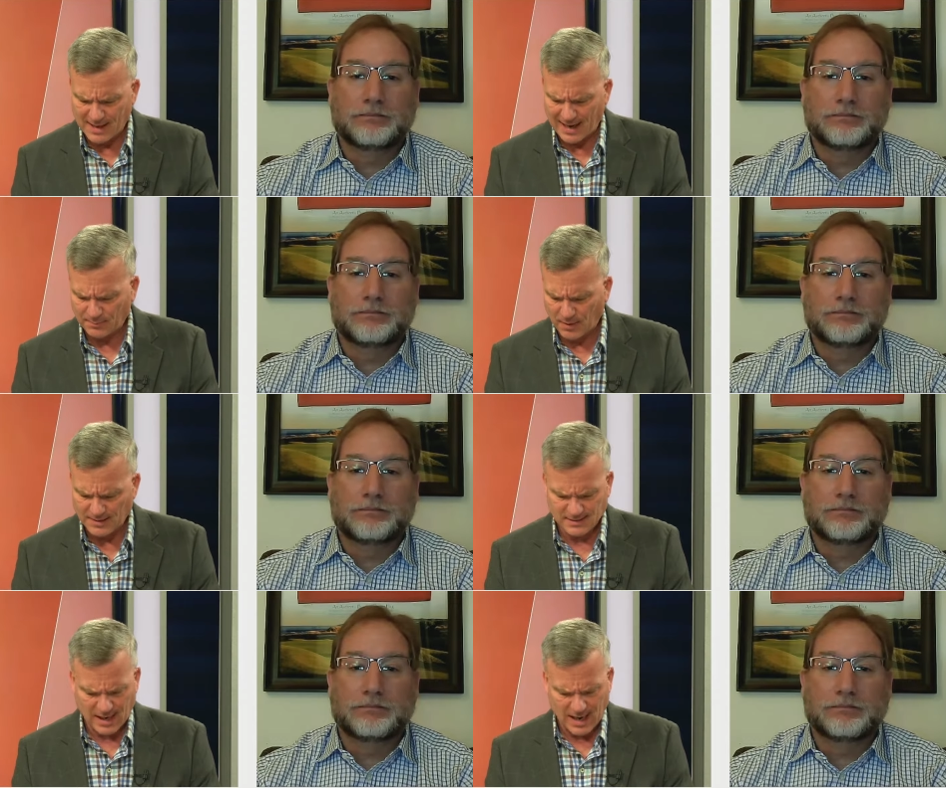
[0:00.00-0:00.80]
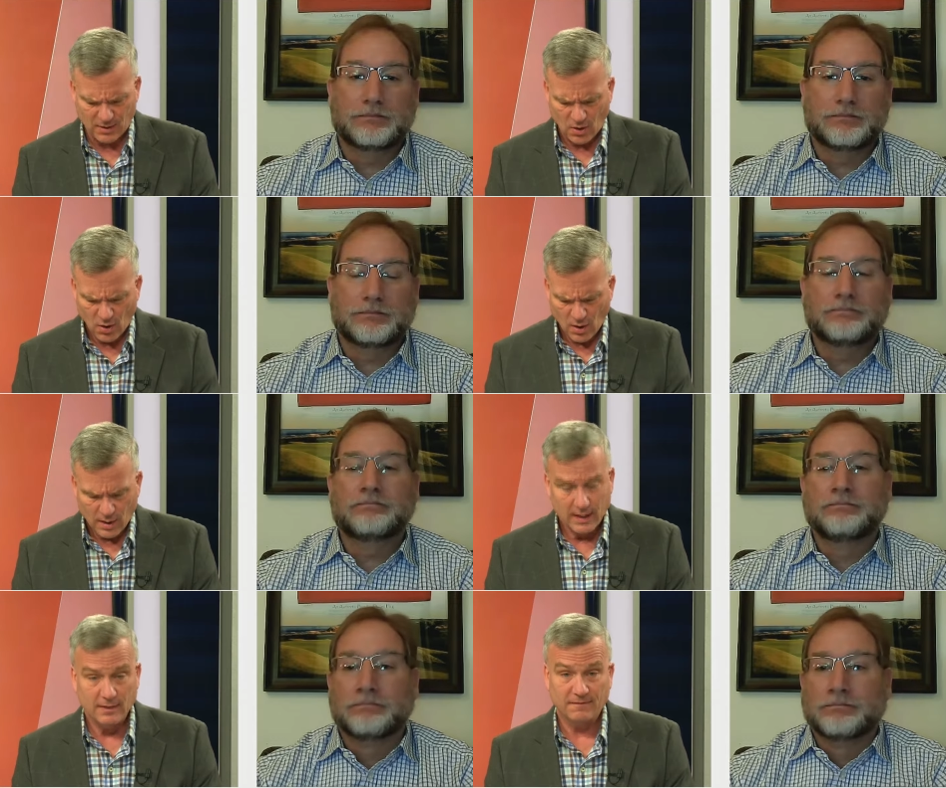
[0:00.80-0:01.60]
Speaker 1: Dak Prescott
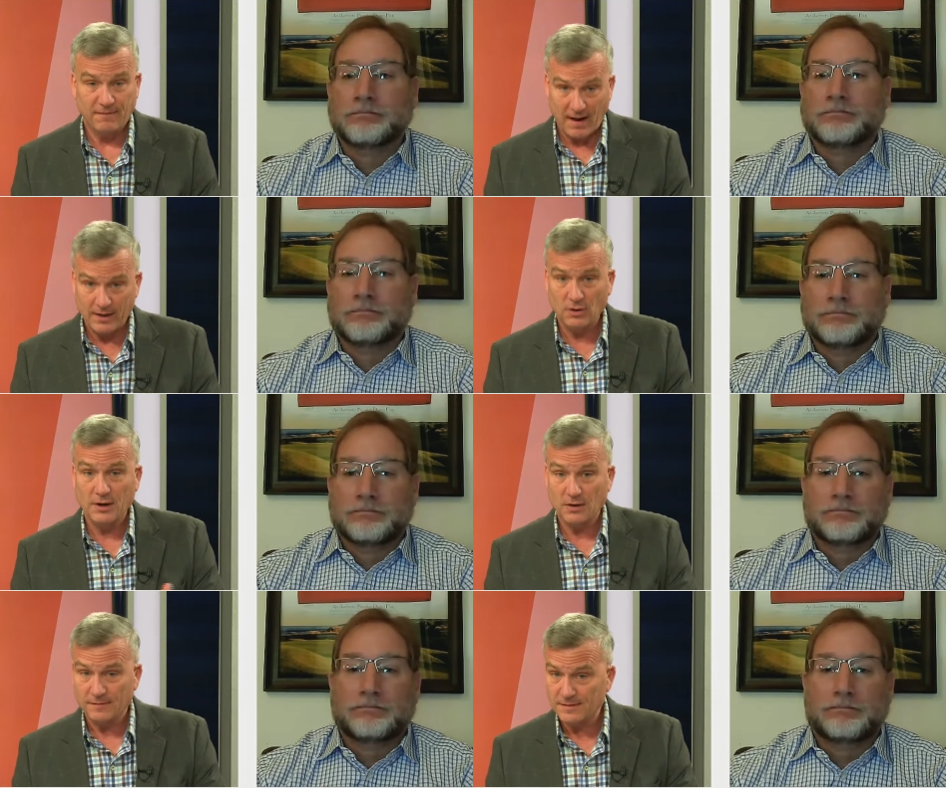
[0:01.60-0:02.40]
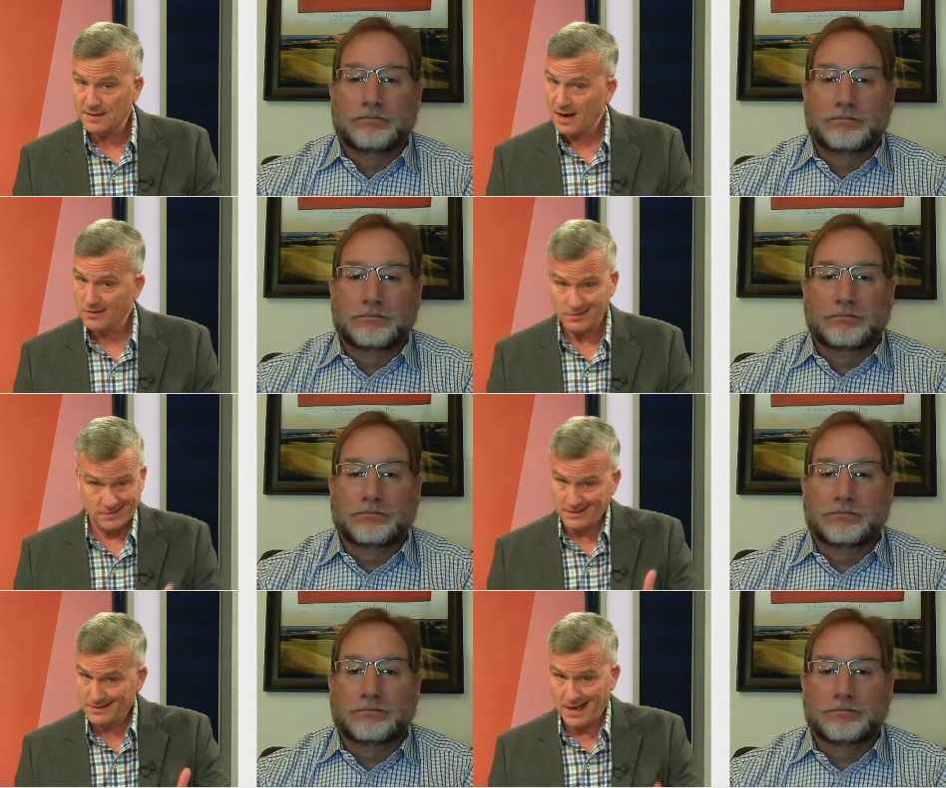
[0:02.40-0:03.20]
in the final year of his
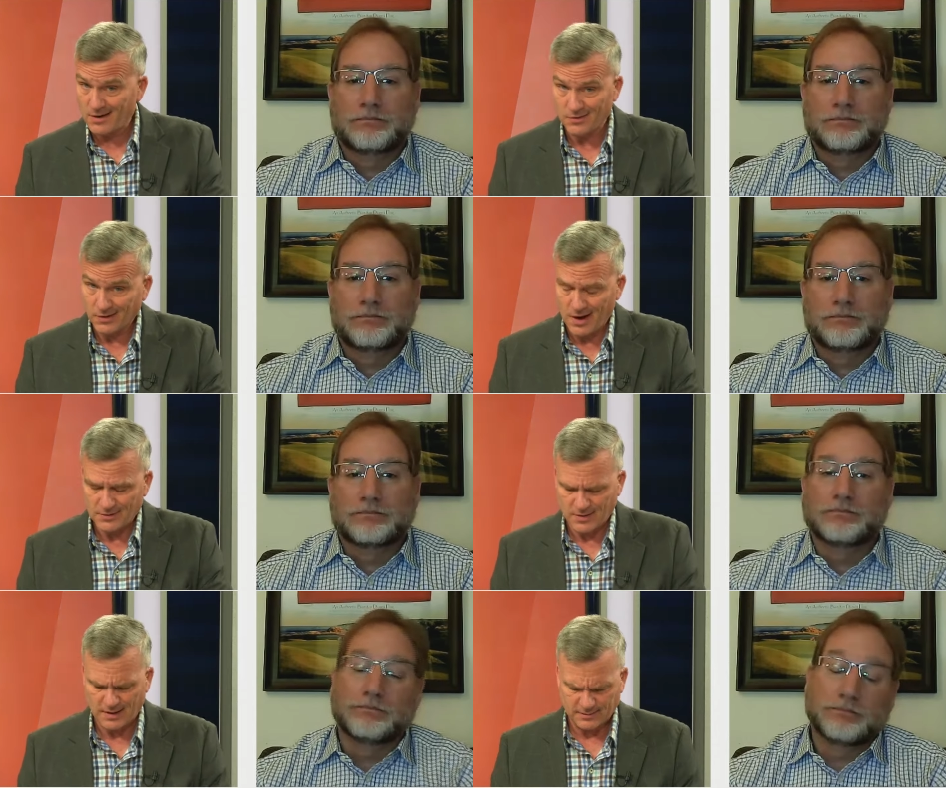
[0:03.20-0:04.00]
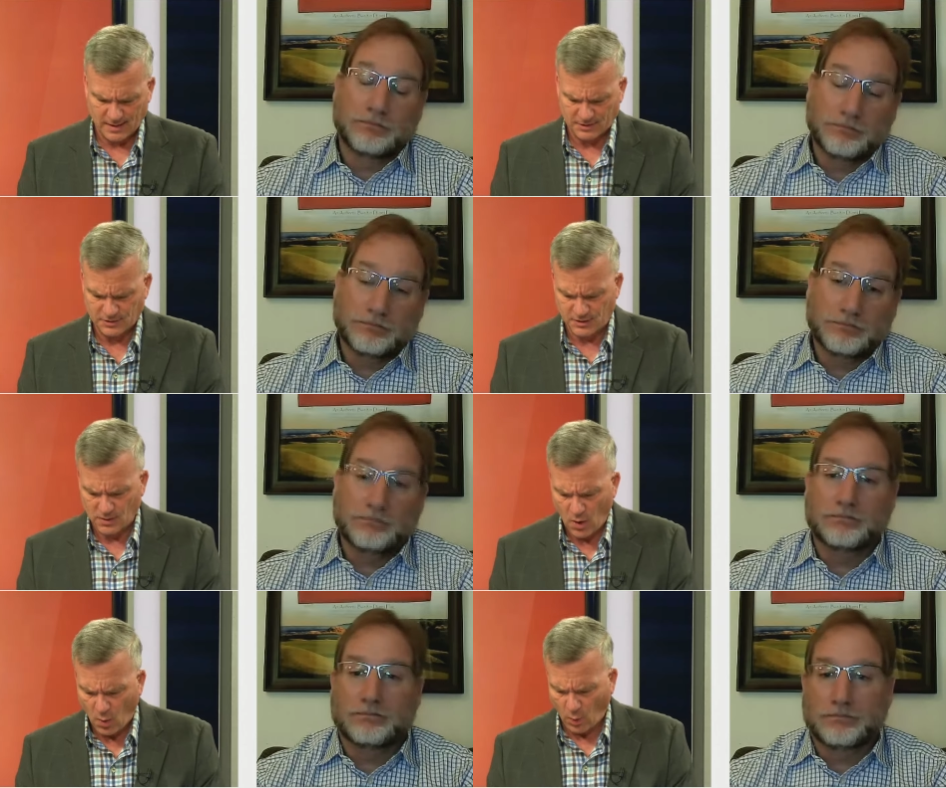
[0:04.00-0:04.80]
contract, he's not under contract next
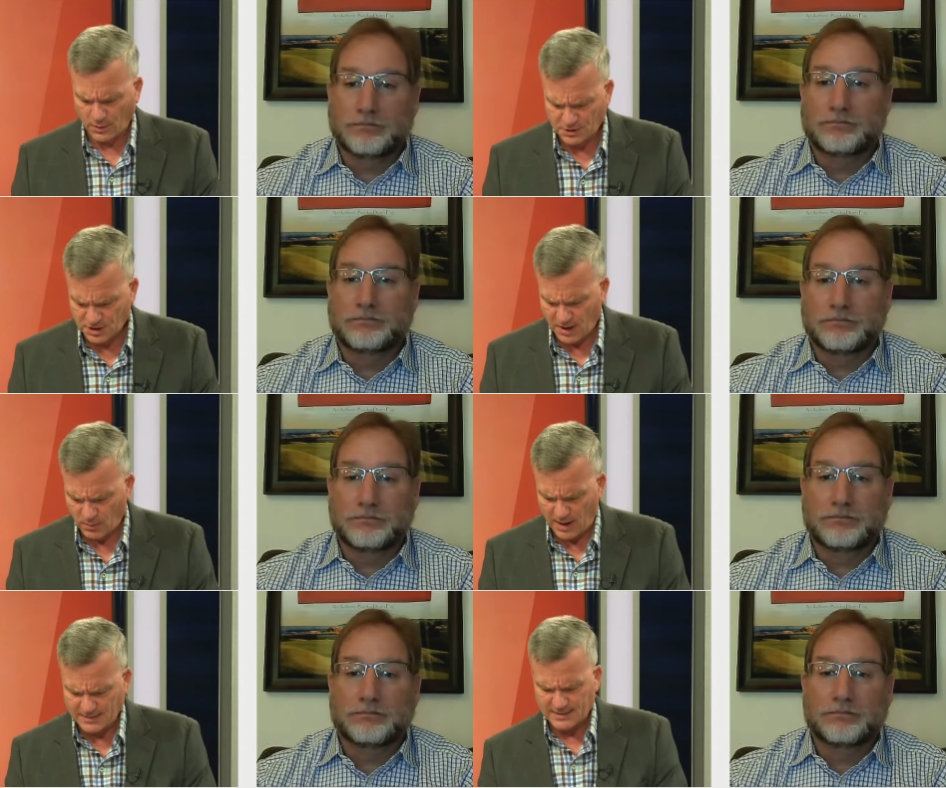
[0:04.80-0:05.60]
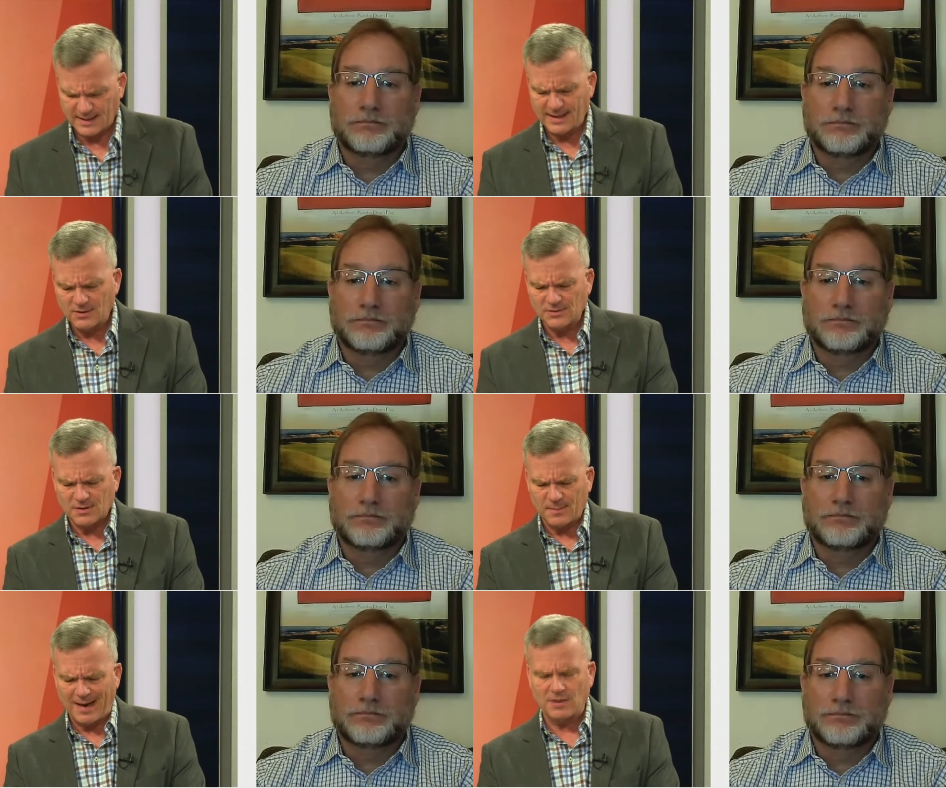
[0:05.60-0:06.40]
year, or Deshaun Watson?
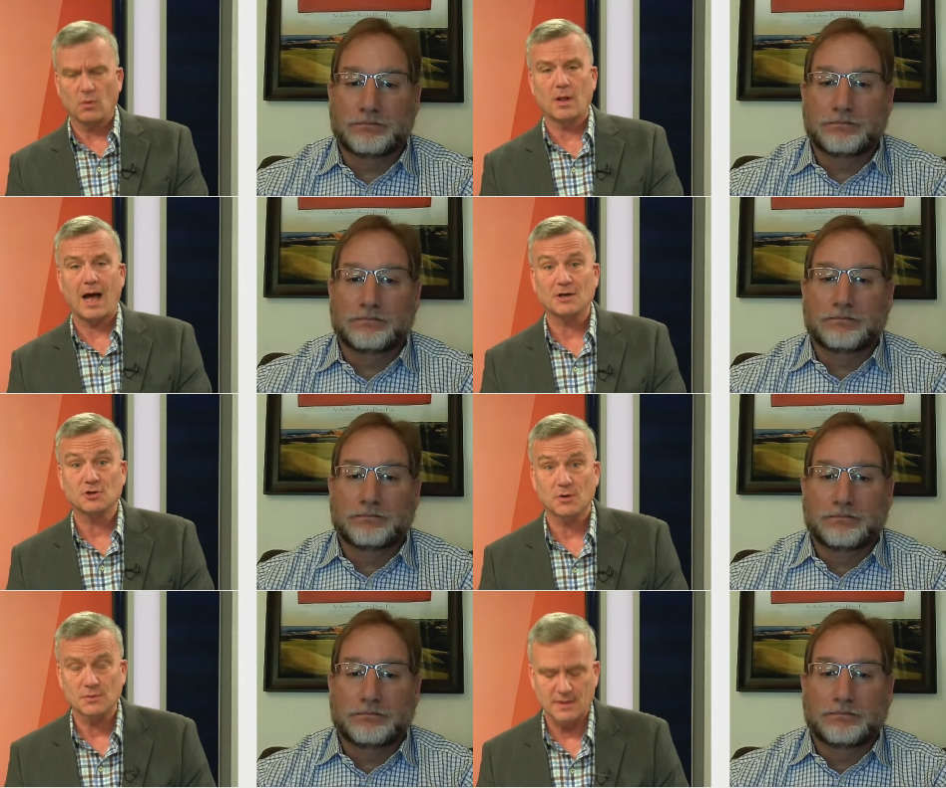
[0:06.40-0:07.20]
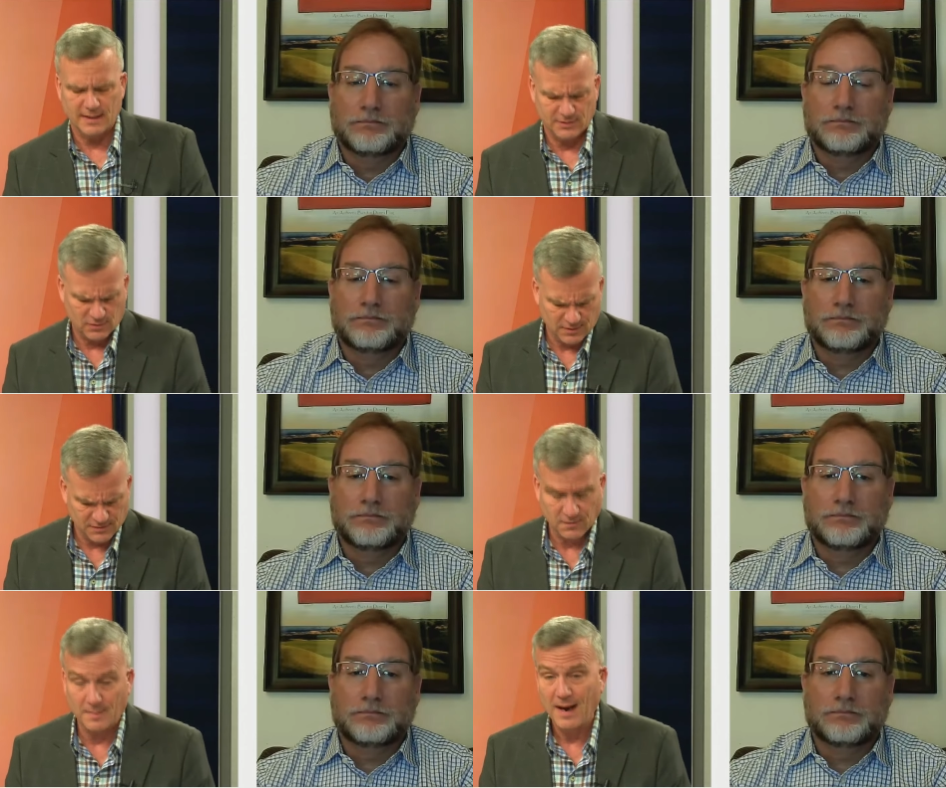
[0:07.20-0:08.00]
Here's Emmanuel Acho's answer,
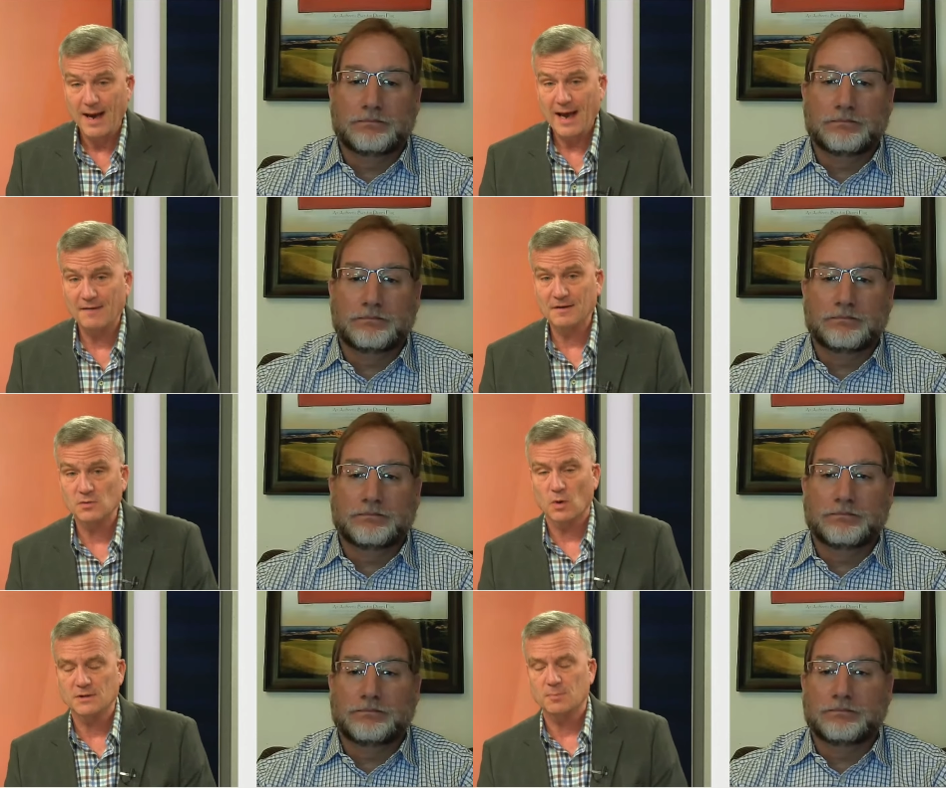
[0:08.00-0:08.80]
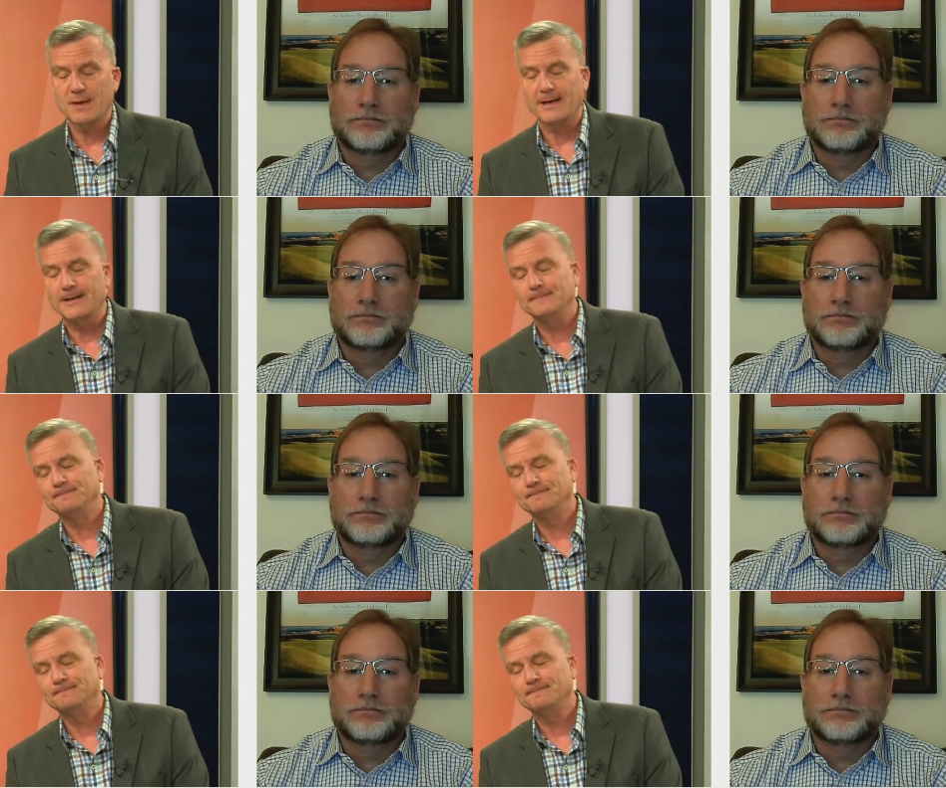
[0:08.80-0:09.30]
this from F S one Speak.